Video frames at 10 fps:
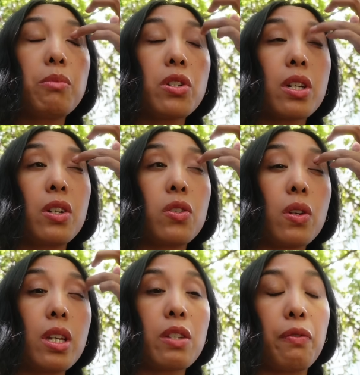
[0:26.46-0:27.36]
just gonna
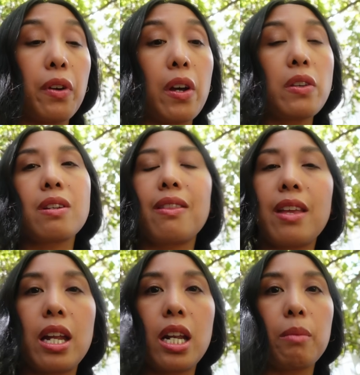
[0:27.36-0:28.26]
do this first and
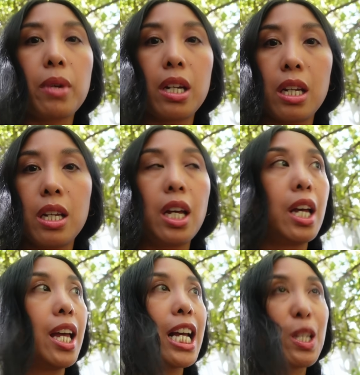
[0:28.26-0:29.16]
then I'm gonna
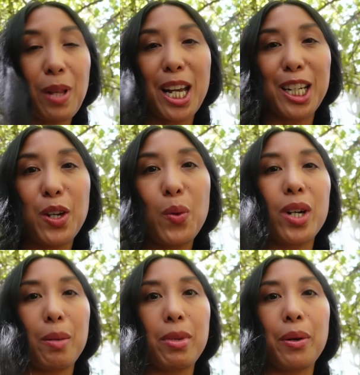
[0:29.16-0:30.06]
explain
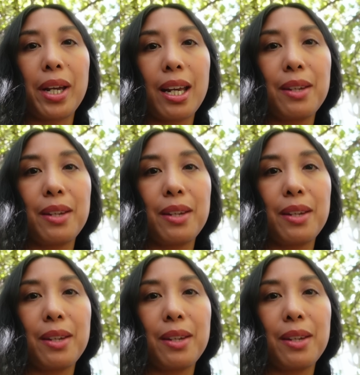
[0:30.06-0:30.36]
what I'm doing.